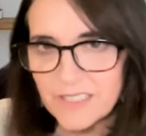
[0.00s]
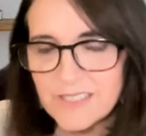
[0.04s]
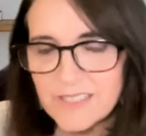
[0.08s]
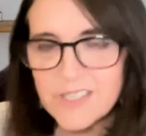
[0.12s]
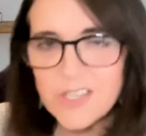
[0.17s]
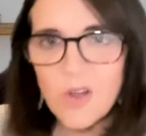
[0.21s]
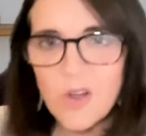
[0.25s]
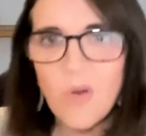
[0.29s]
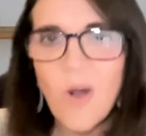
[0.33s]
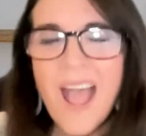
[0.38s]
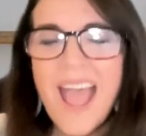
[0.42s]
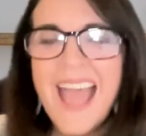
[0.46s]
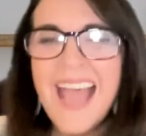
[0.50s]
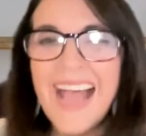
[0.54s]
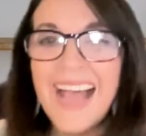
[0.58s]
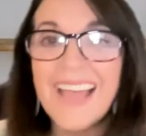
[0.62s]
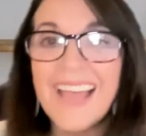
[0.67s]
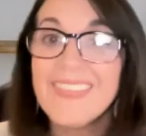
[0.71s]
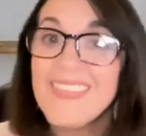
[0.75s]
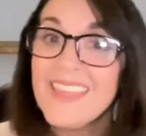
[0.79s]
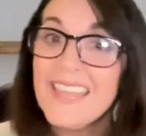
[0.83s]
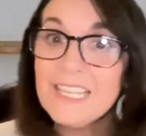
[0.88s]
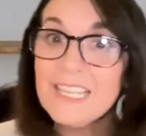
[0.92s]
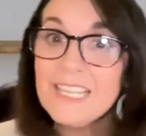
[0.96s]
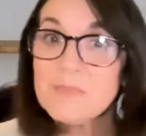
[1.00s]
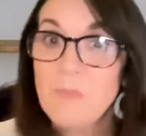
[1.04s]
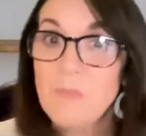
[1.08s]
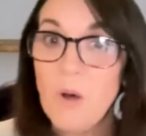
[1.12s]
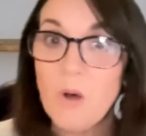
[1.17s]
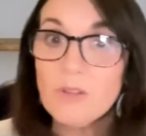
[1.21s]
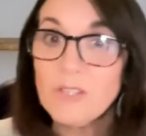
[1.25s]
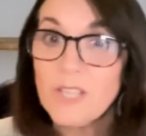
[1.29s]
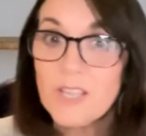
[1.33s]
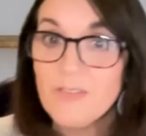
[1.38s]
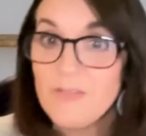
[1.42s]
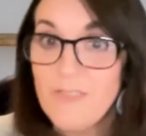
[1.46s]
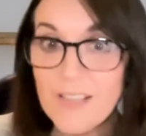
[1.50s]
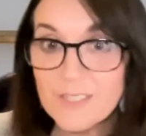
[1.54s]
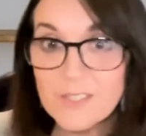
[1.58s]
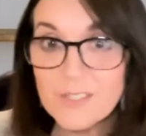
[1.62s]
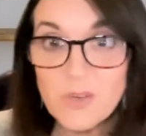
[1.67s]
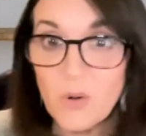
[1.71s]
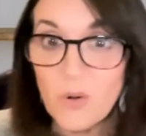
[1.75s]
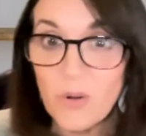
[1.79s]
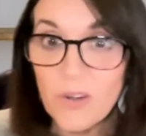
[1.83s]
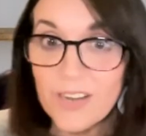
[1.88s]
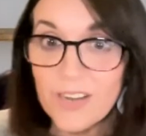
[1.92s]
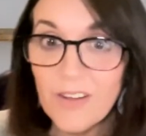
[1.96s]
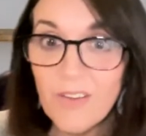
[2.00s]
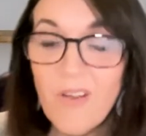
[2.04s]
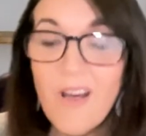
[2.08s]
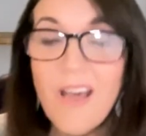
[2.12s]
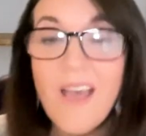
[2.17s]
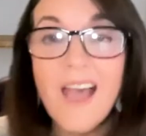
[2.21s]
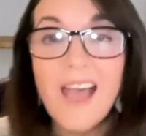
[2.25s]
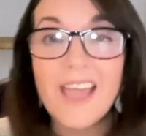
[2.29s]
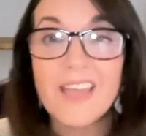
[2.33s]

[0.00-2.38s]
So I think it's multifactorial.